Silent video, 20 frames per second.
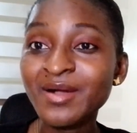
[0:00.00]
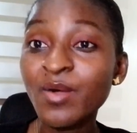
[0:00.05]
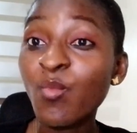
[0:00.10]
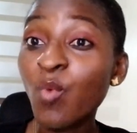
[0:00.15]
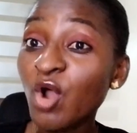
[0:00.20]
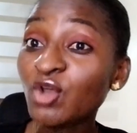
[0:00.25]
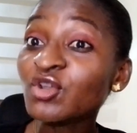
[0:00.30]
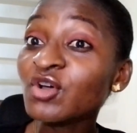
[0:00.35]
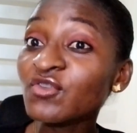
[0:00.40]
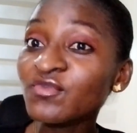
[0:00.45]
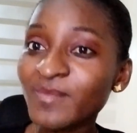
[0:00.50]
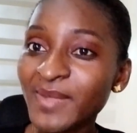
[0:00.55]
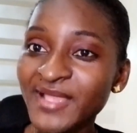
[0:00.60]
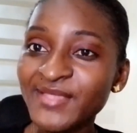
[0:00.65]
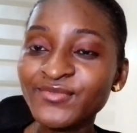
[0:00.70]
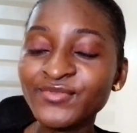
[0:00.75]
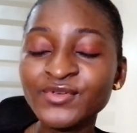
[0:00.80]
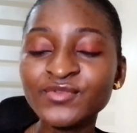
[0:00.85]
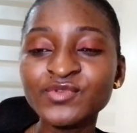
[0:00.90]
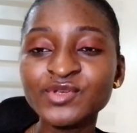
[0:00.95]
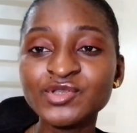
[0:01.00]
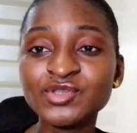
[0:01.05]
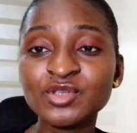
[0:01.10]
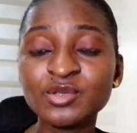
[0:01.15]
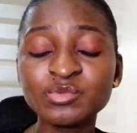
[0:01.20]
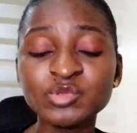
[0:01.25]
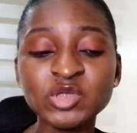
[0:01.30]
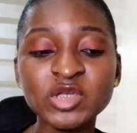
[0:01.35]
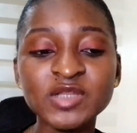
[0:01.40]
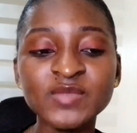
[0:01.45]
one of my favorite
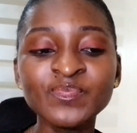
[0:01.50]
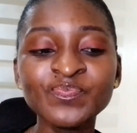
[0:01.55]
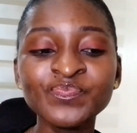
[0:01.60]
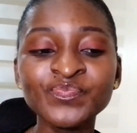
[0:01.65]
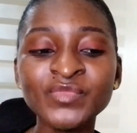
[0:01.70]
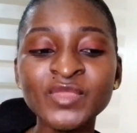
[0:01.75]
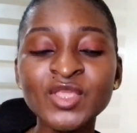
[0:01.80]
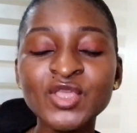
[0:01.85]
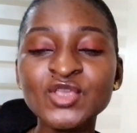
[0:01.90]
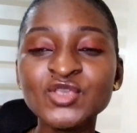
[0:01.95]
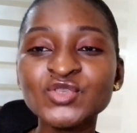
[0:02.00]
subjects.